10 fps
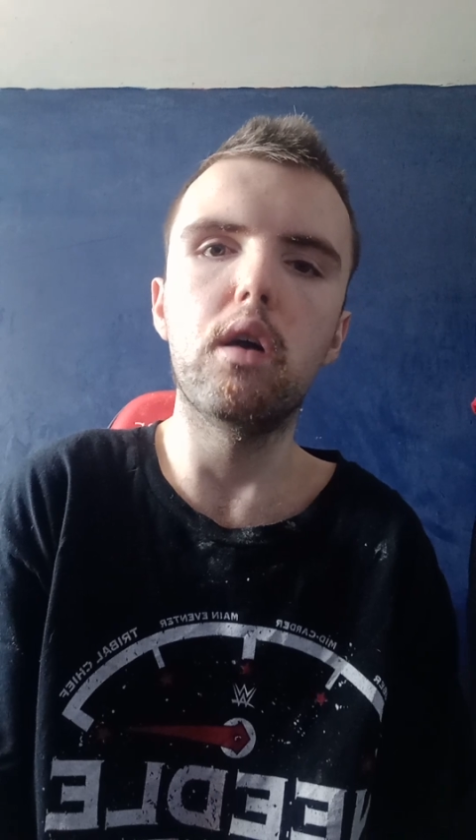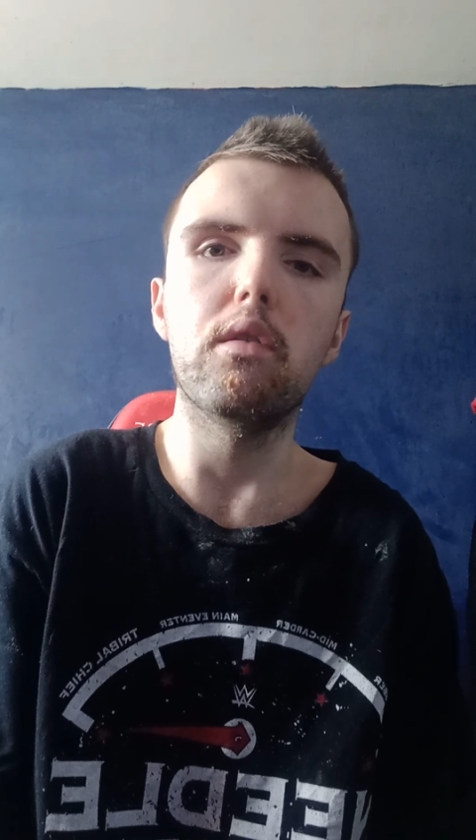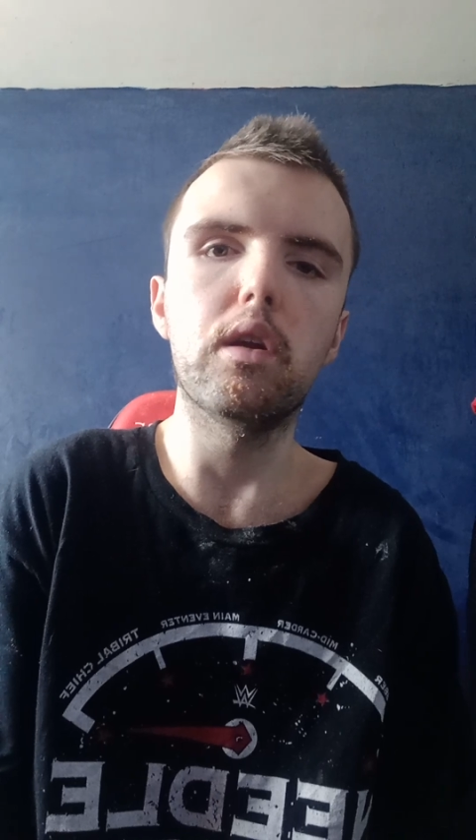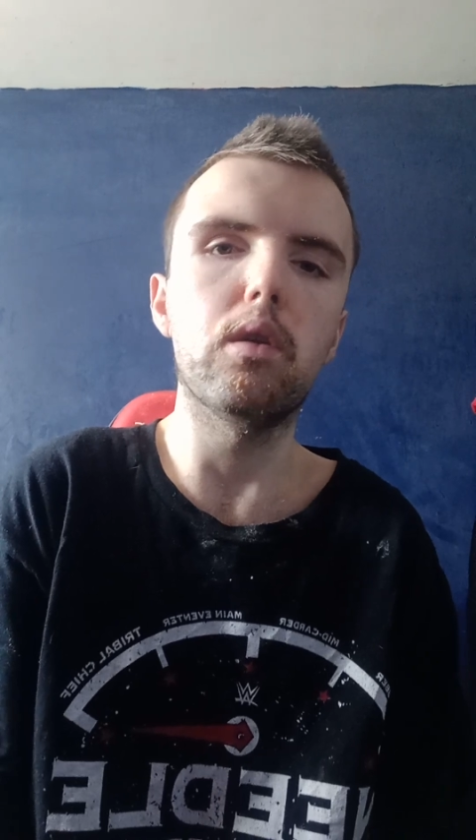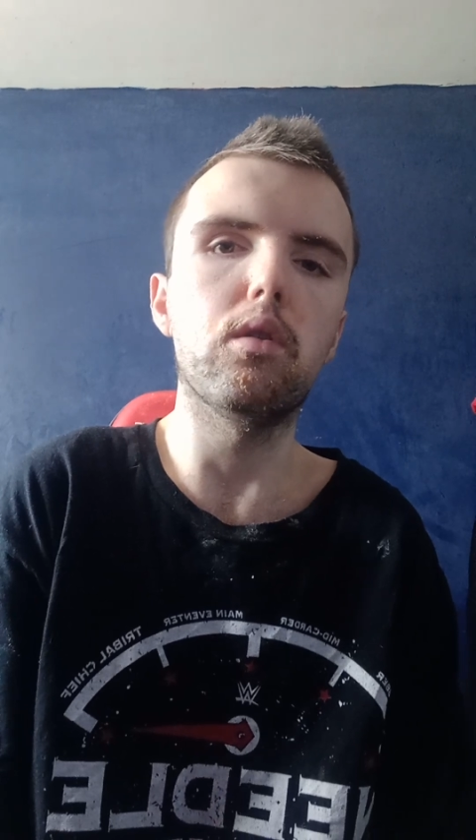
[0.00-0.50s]

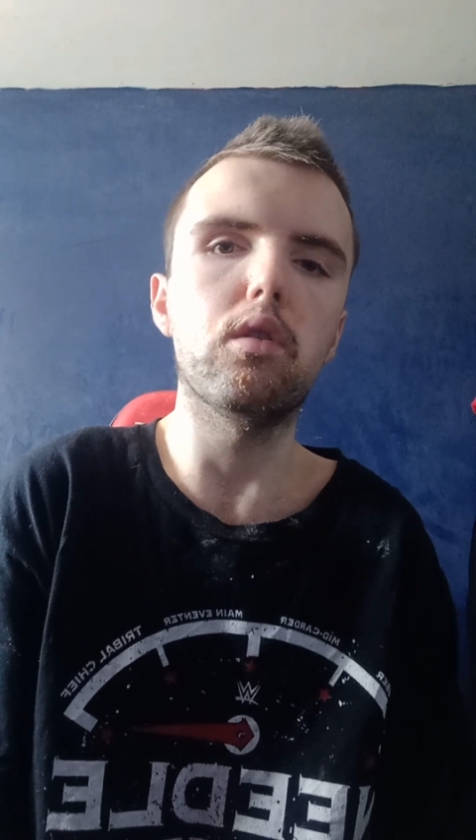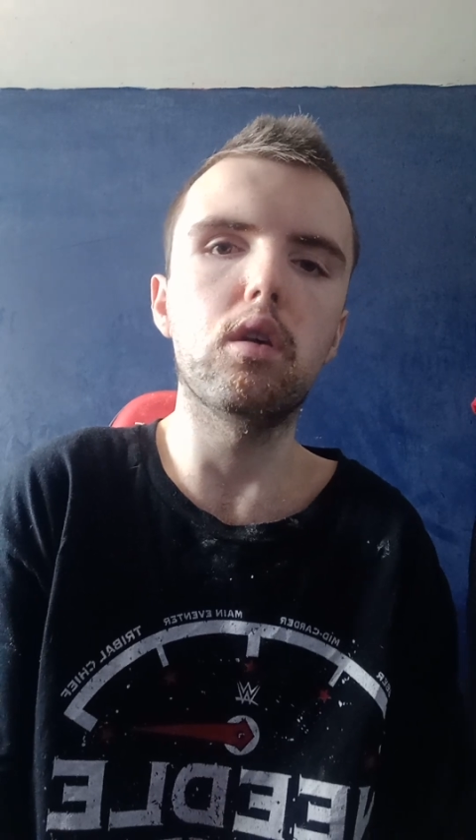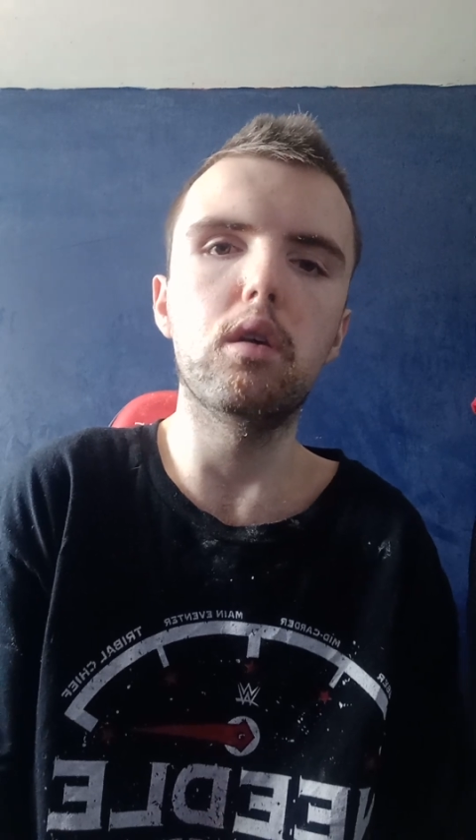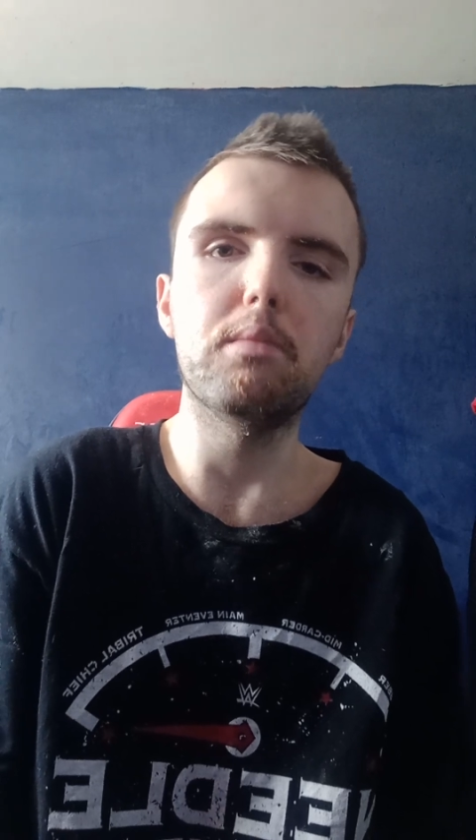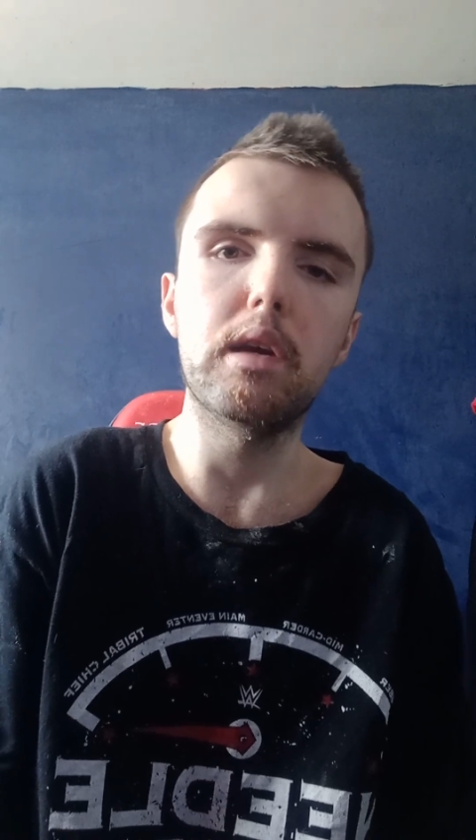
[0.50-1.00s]
car and they're gonna
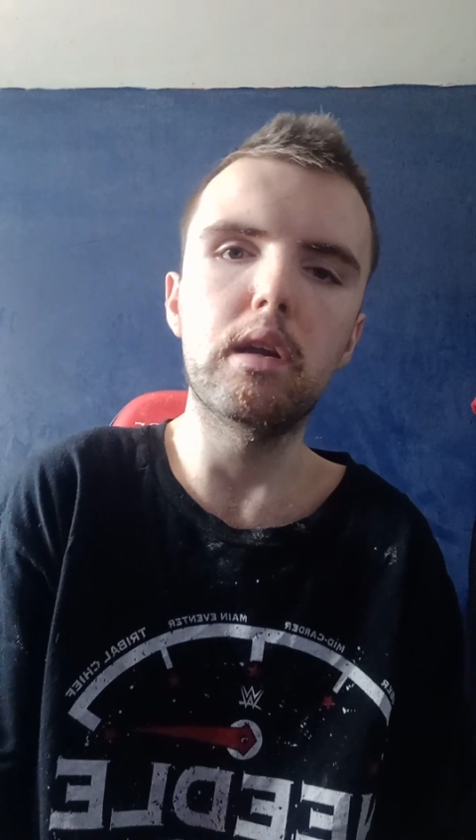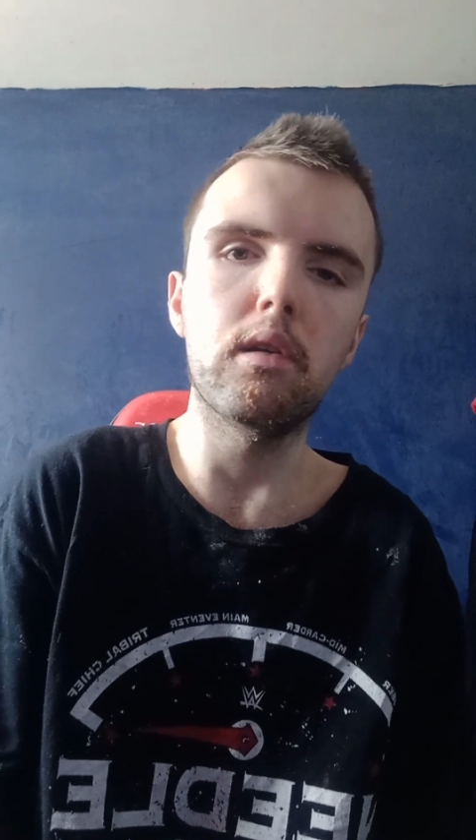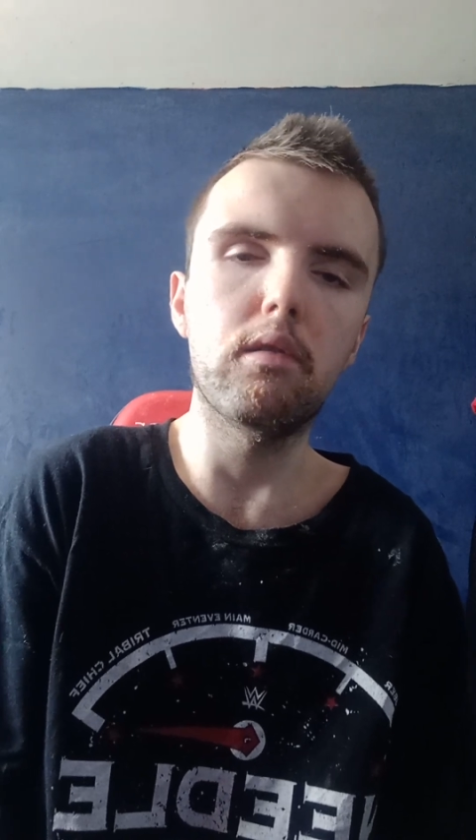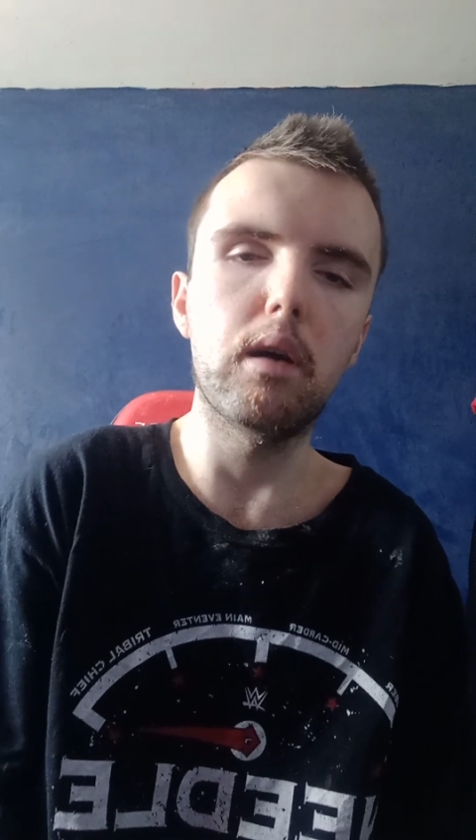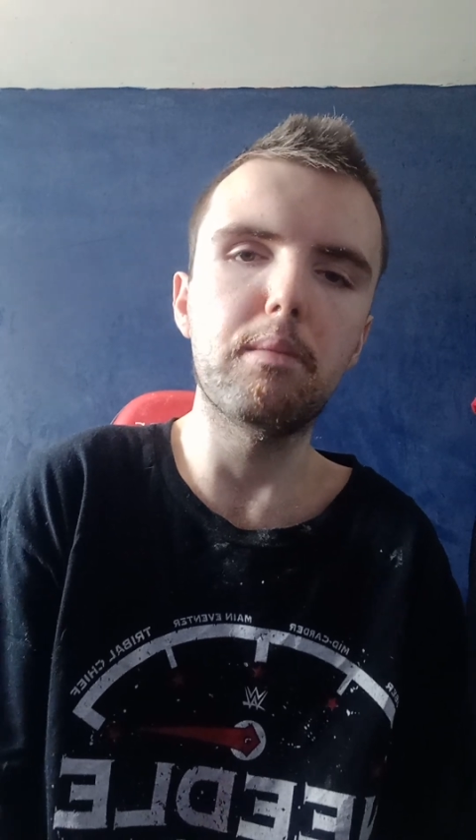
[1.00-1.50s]
start beating
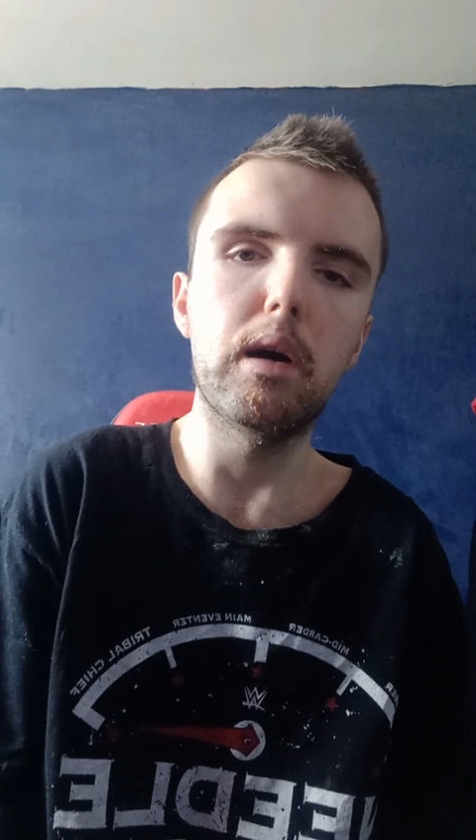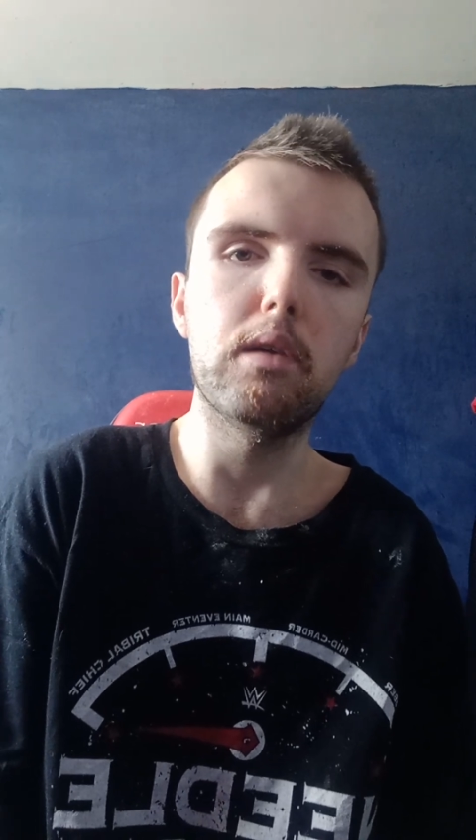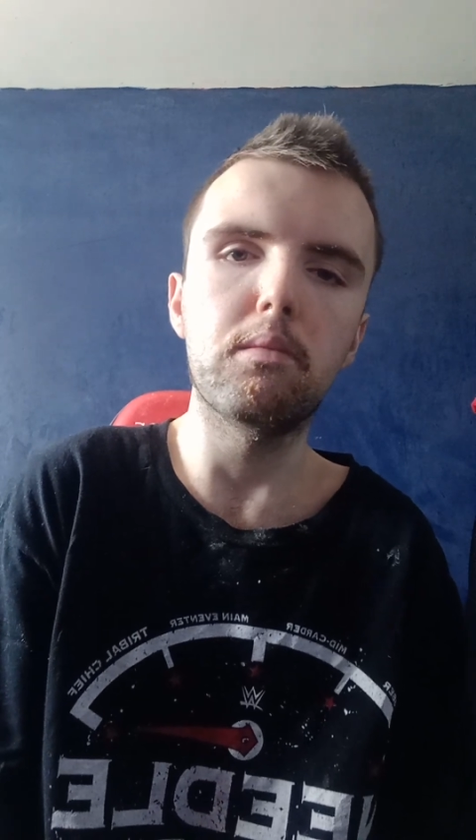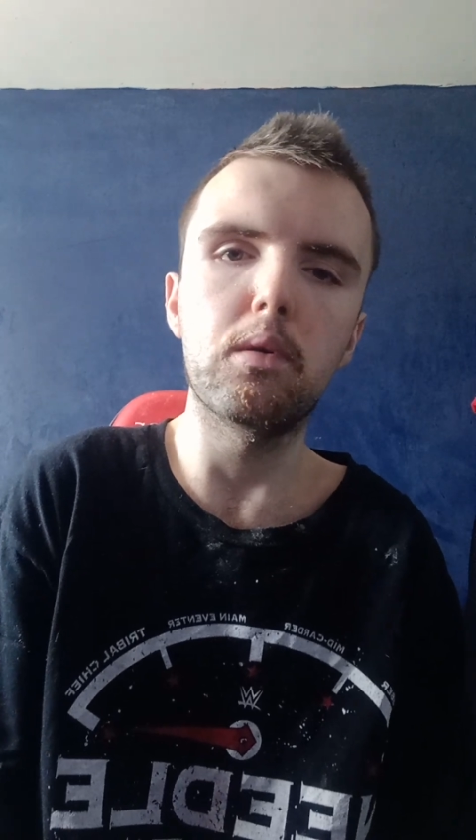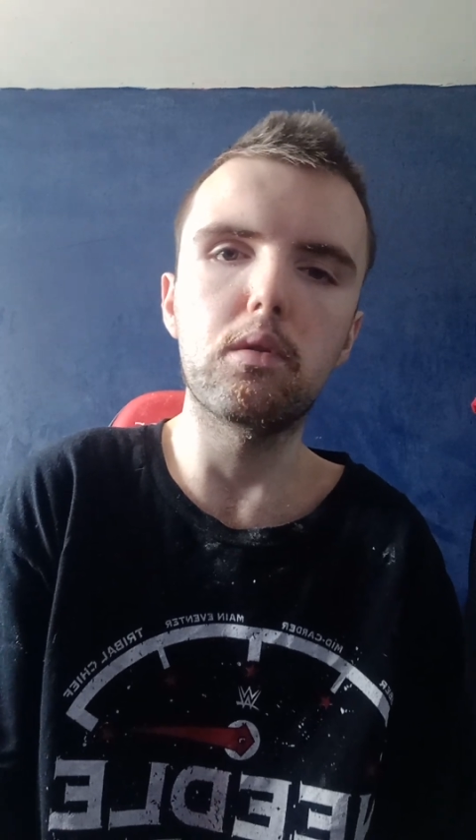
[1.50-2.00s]
the crap
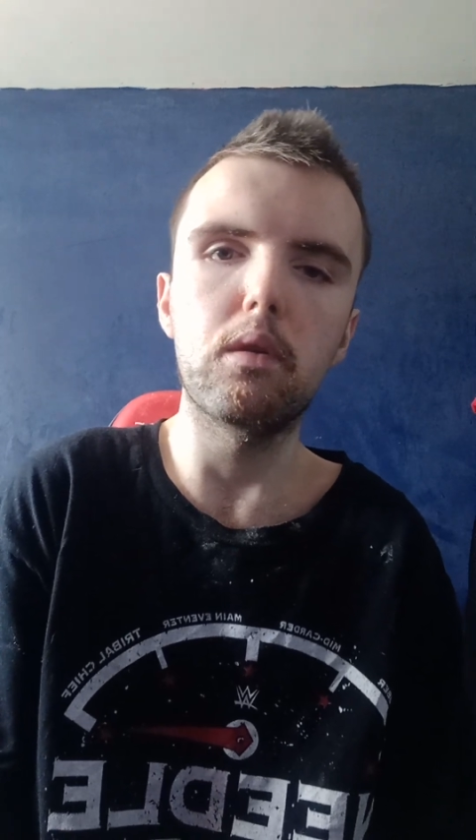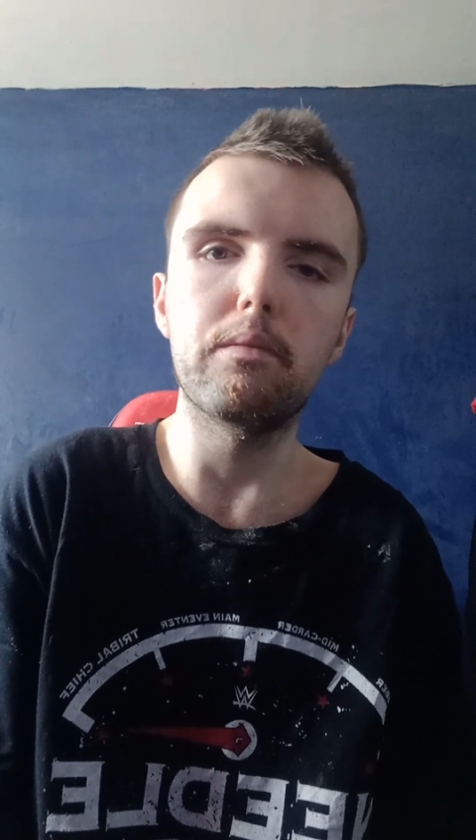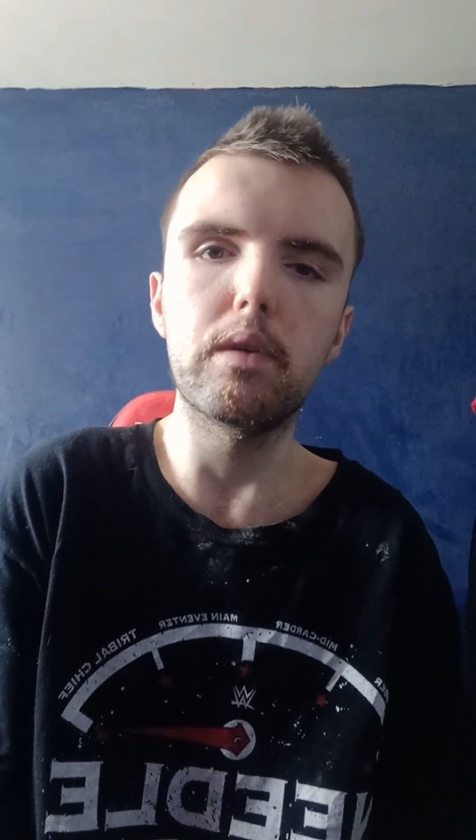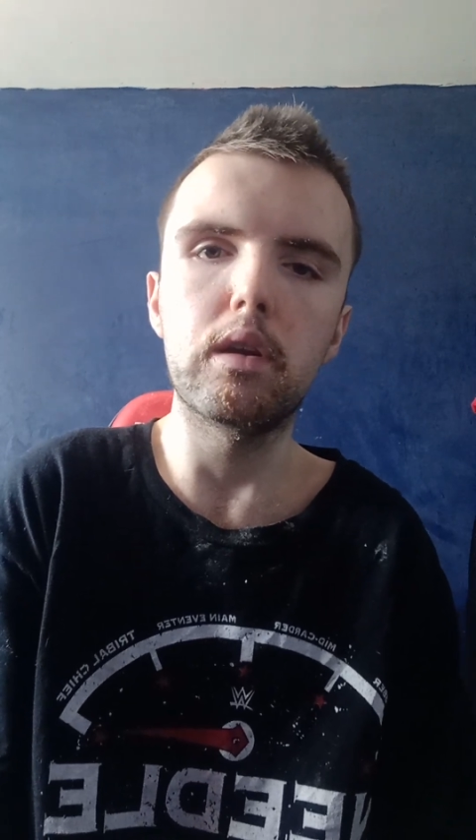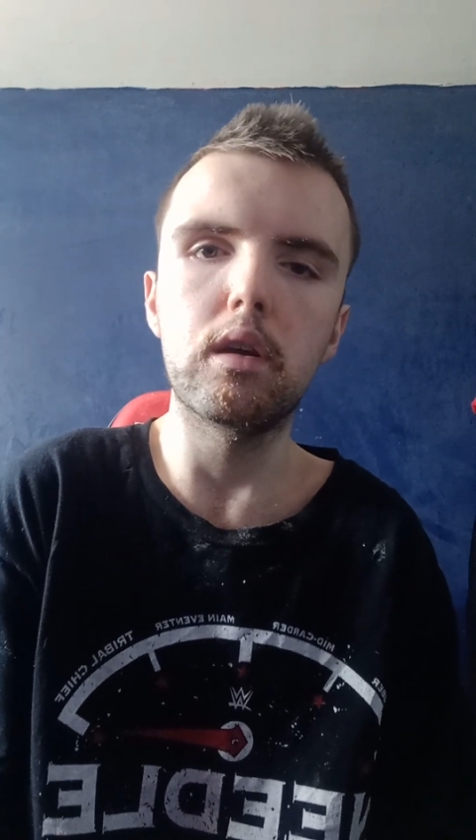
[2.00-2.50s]
out of me or
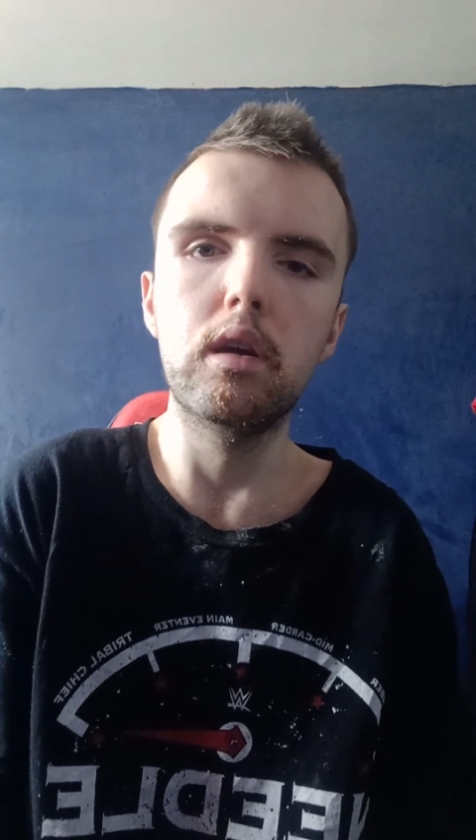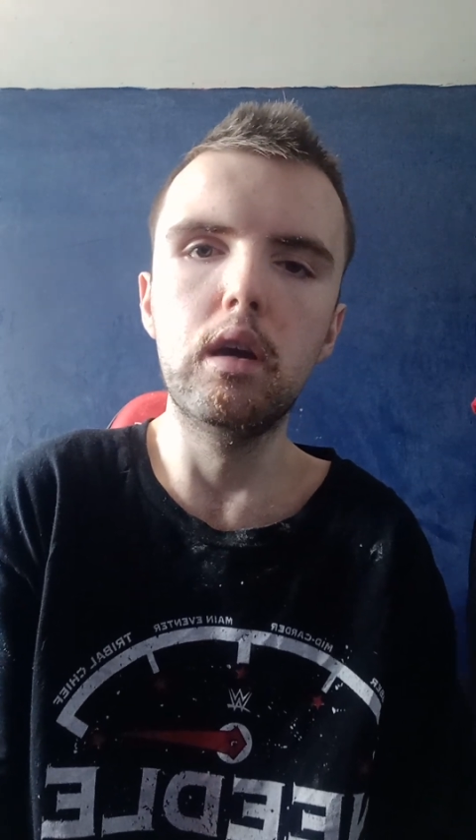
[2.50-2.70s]
something.